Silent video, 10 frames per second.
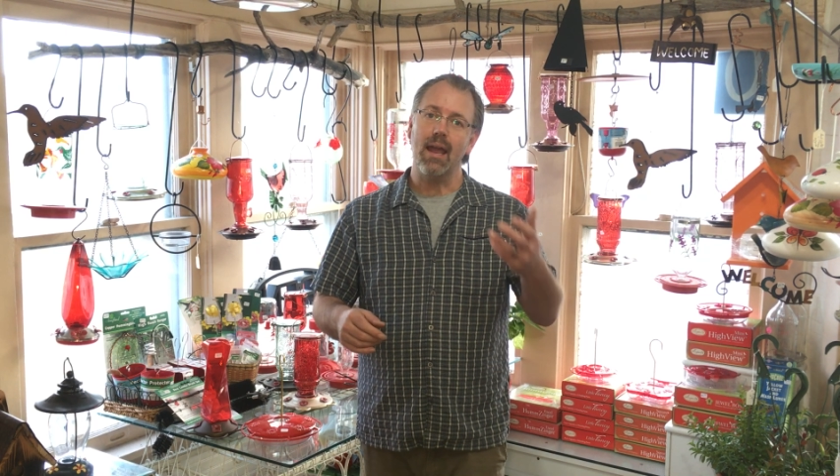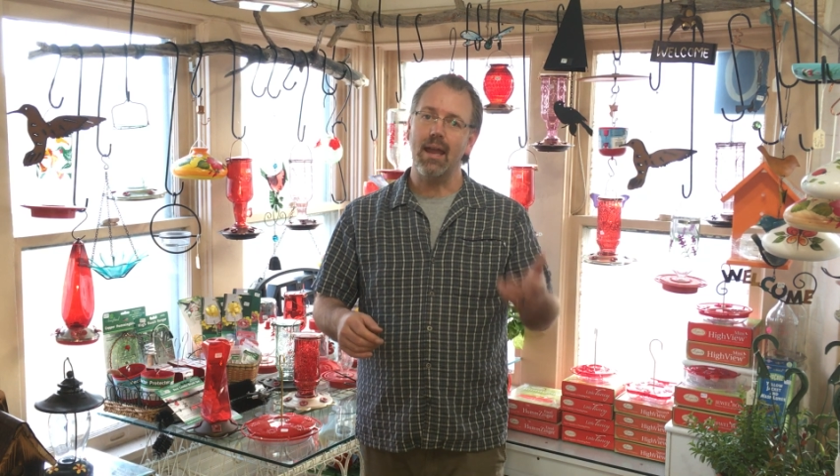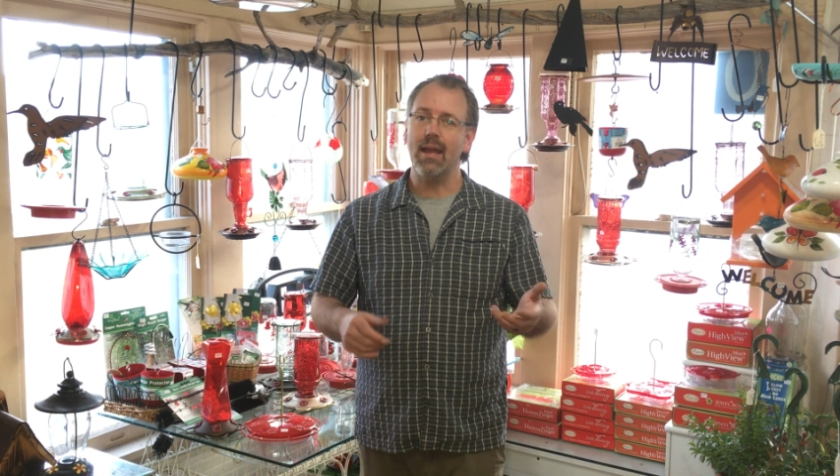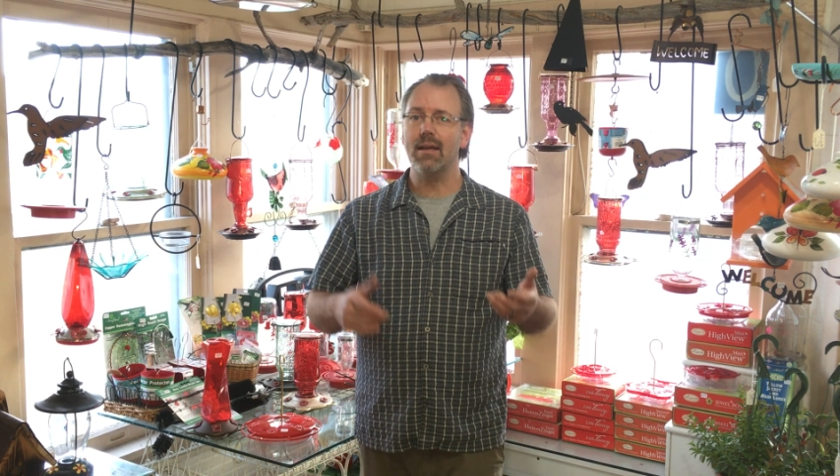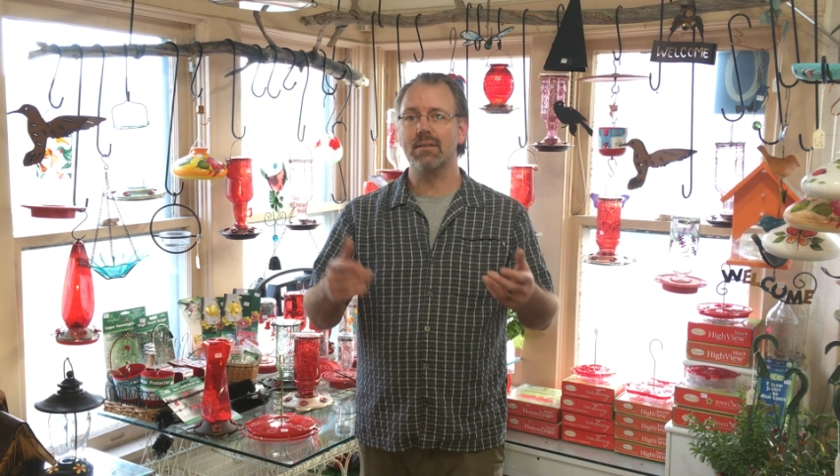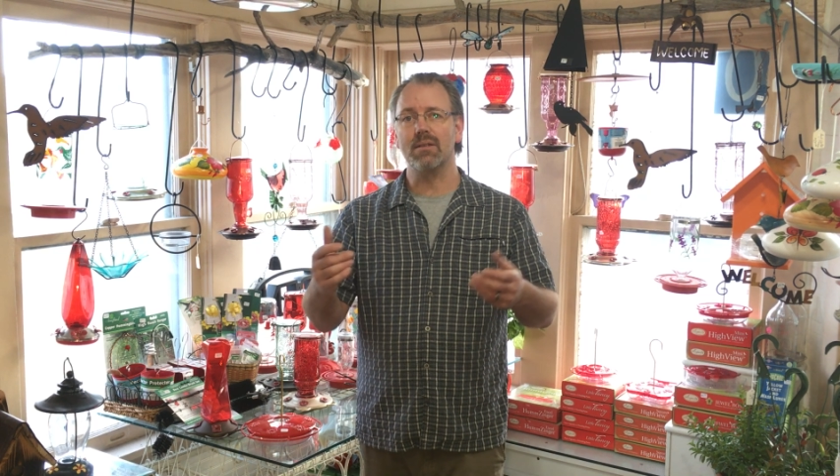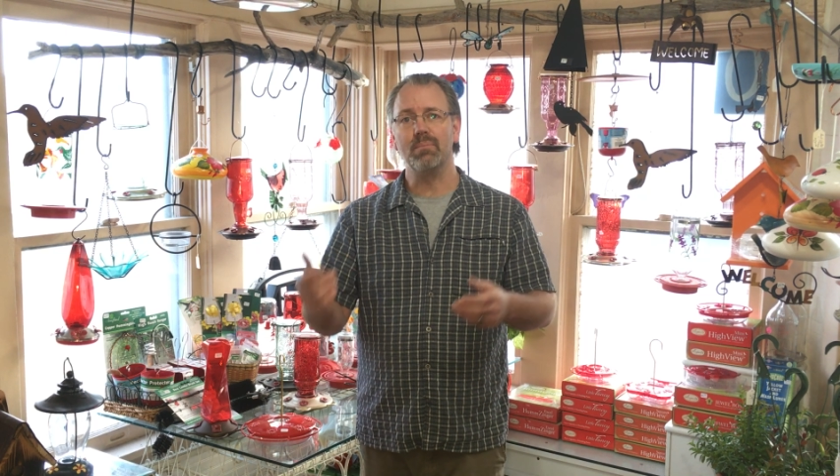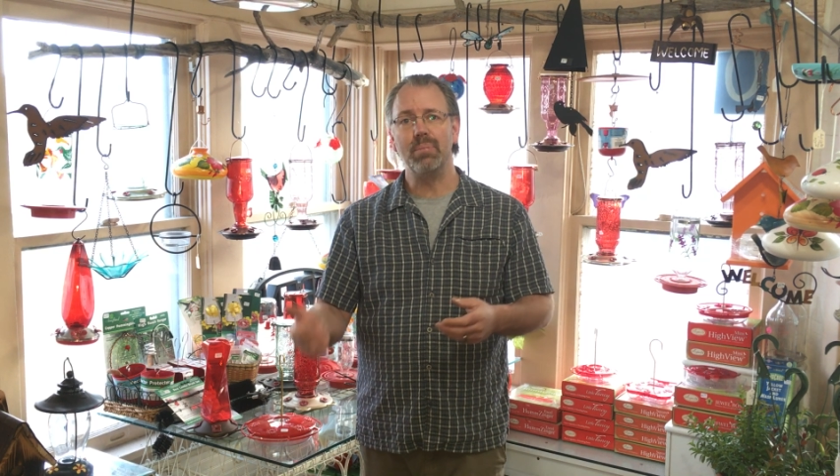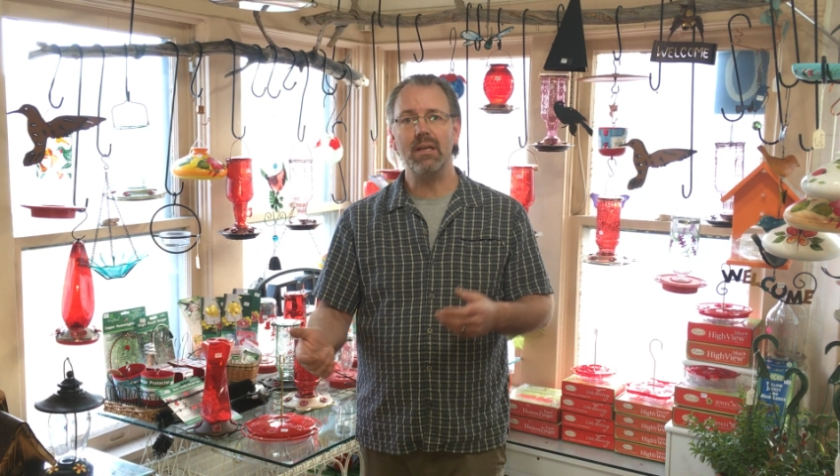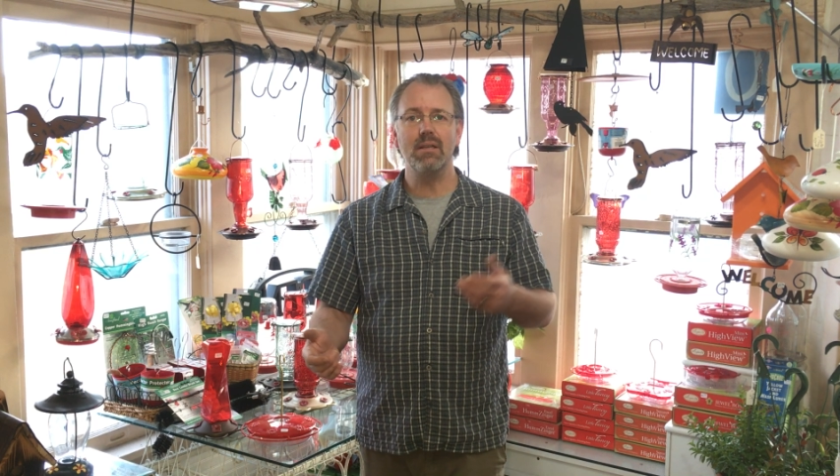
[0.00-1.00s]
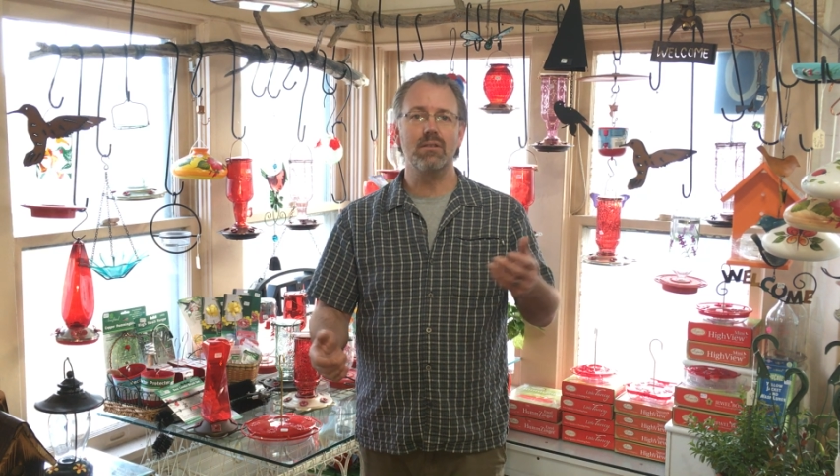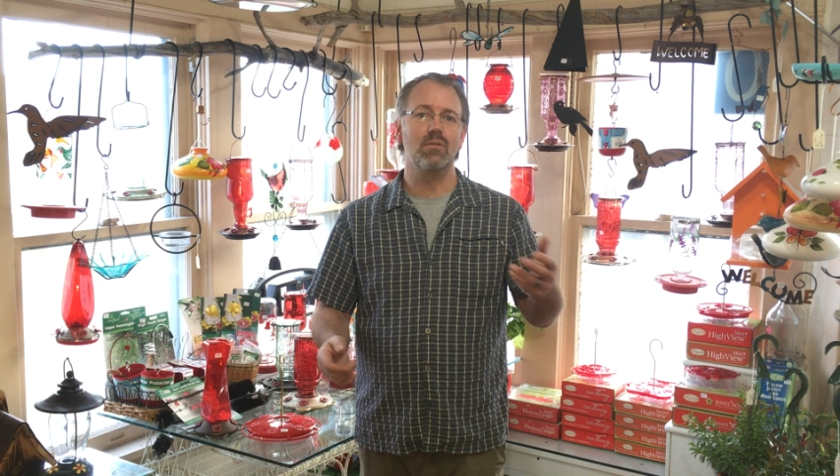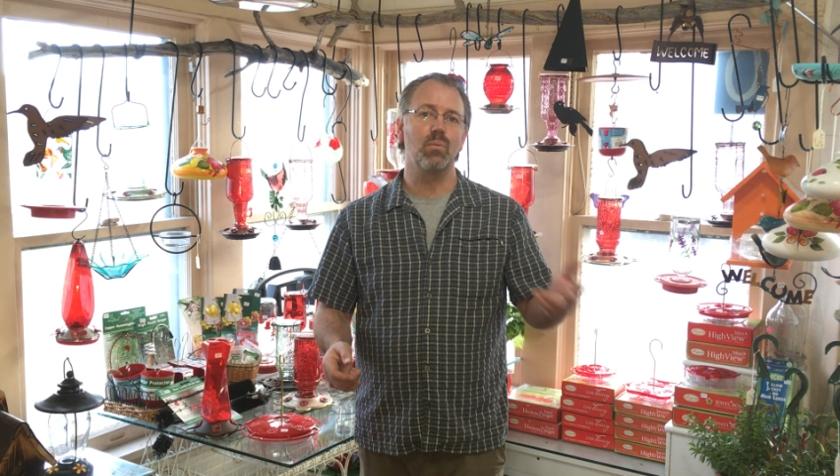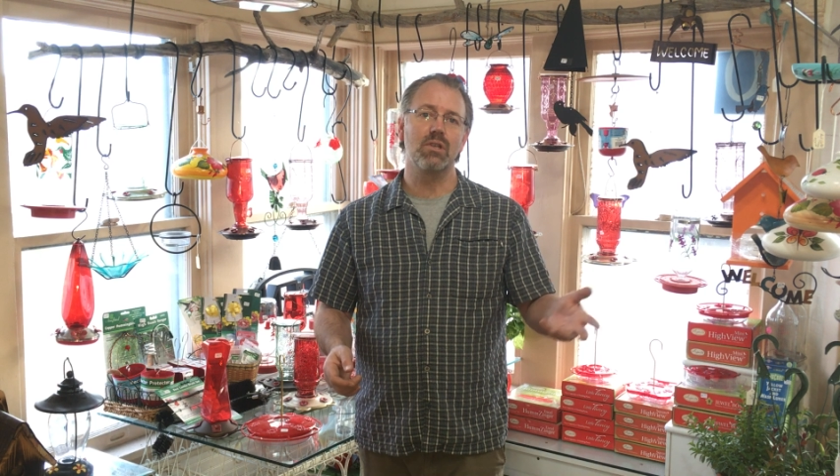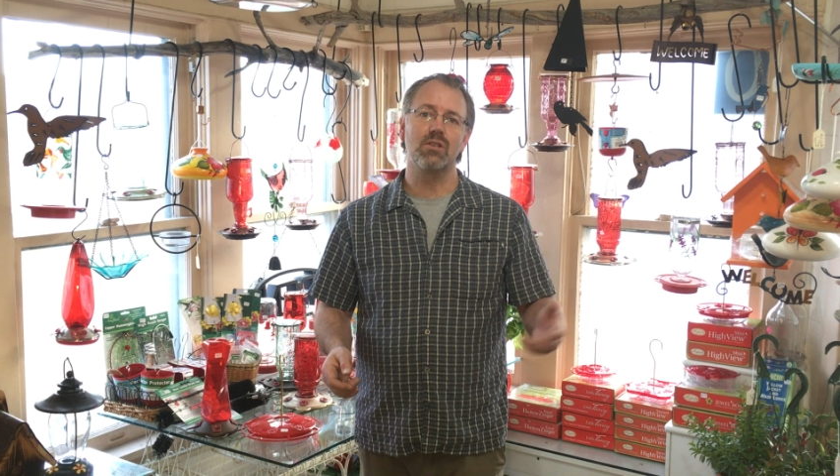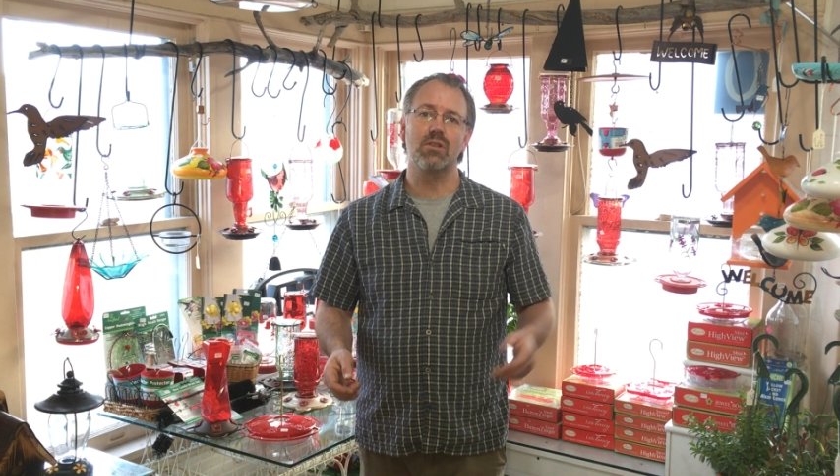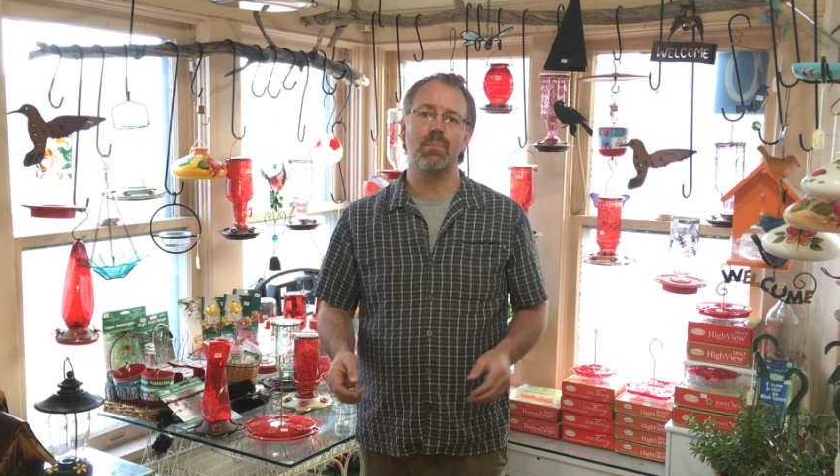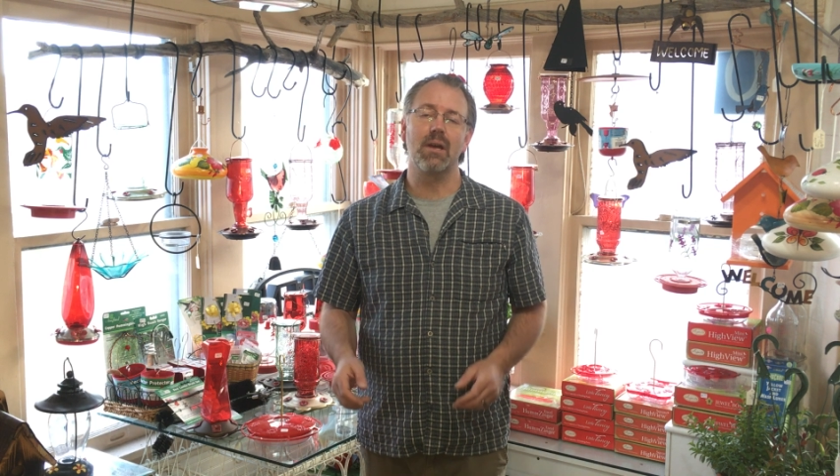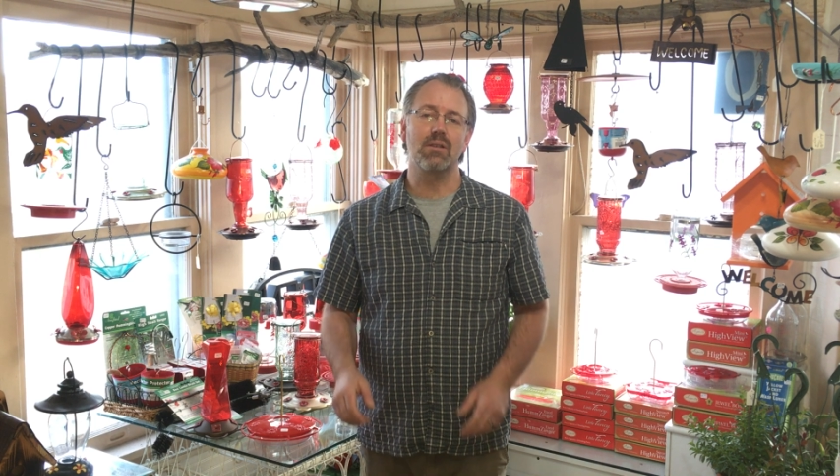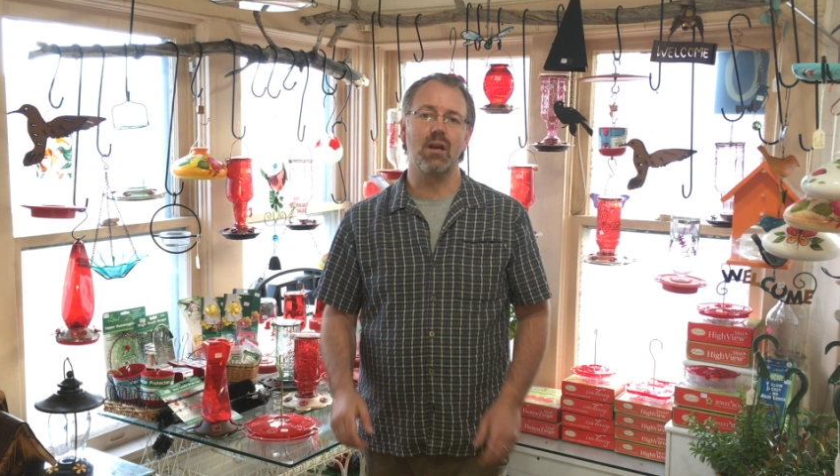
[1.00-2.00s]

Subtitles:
ants and bees and which is the best